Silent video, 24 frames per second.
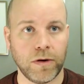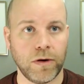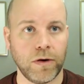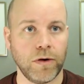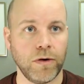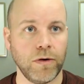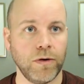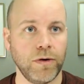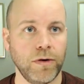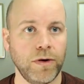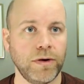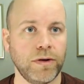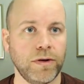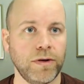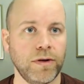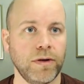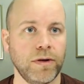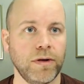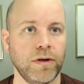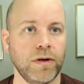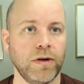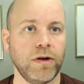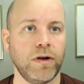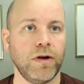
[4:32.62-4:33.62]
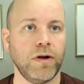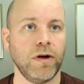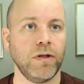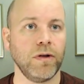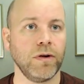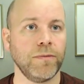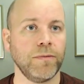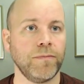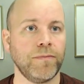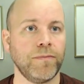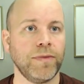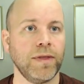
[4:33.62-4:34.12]
red color.
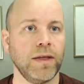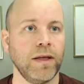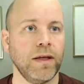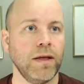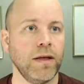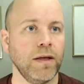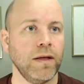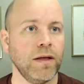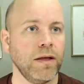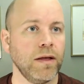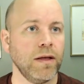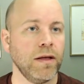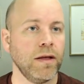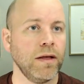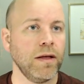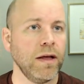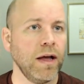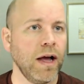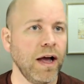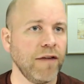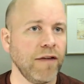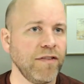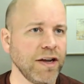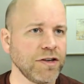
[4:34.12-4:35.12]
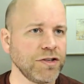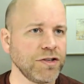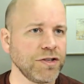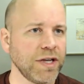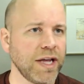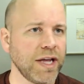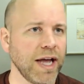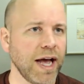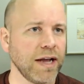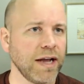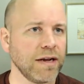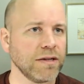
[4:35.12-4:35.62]
I've actually
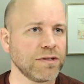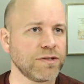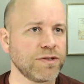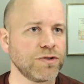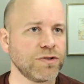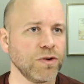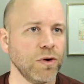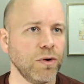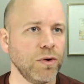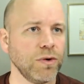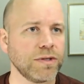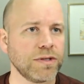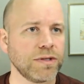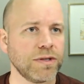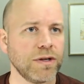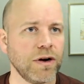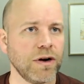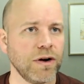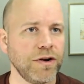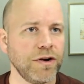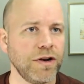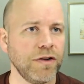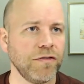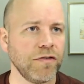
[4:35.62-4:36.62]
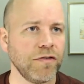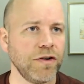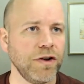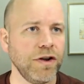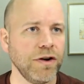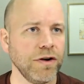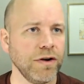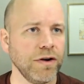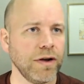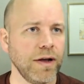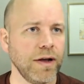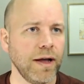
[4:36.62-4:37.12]
got strokes that are different here.
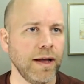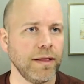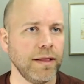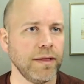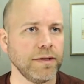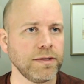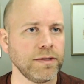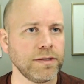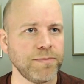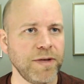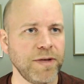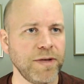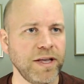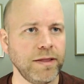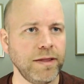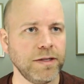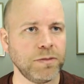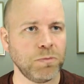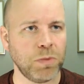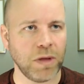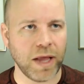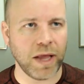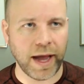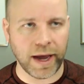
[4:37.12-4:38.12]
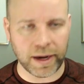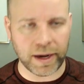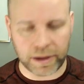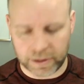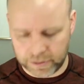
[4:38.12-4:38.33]
Let's make these black